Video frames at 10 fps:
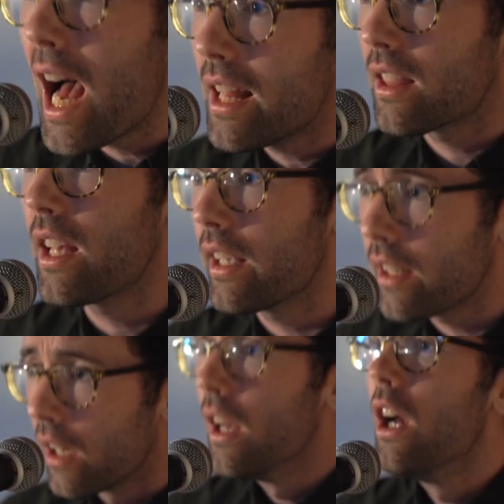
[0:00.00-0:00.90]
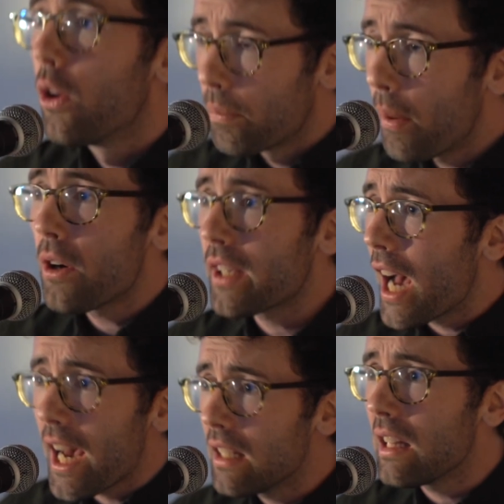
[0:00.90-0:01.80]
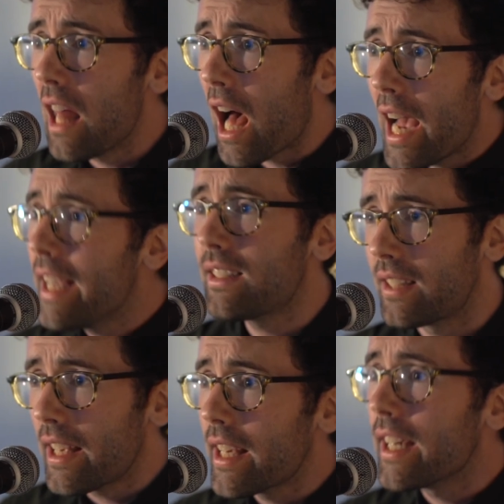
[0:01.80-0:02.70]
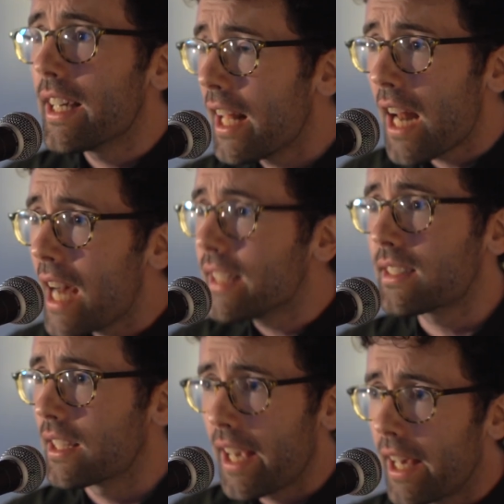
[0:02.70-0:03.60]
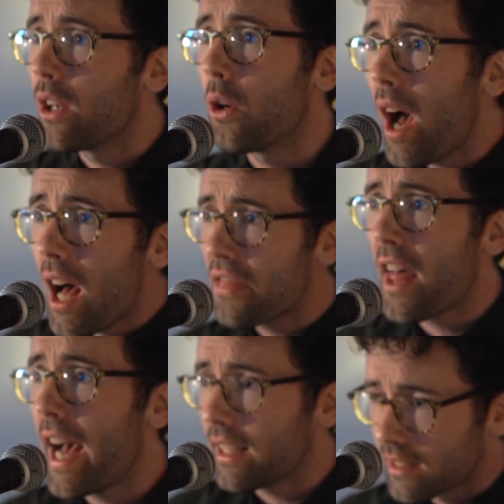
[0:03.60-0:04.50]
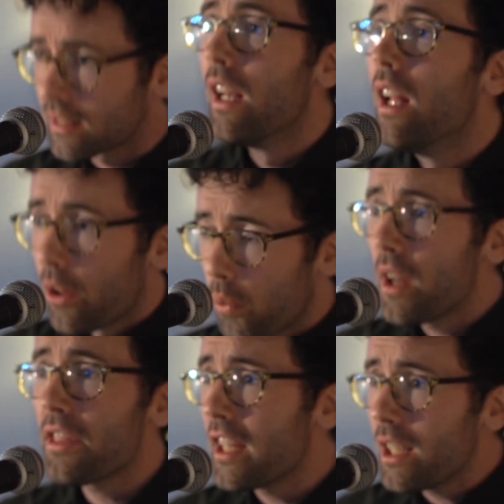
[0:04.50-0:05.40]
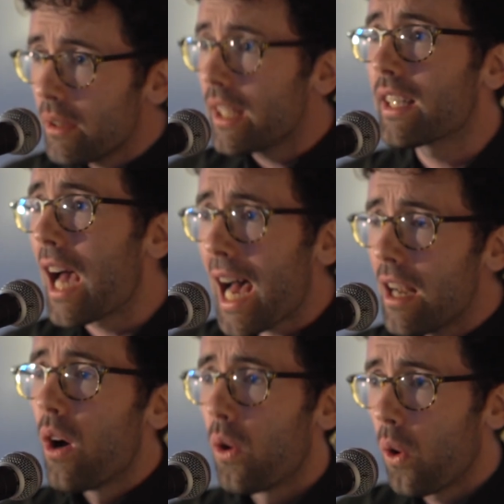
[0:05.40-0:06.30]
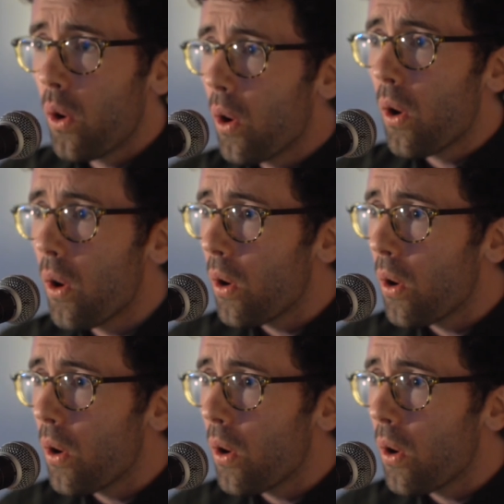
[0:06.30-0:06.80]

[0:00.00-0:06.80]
I think we both kind of liked it. And I said, well, that's one thing we got home.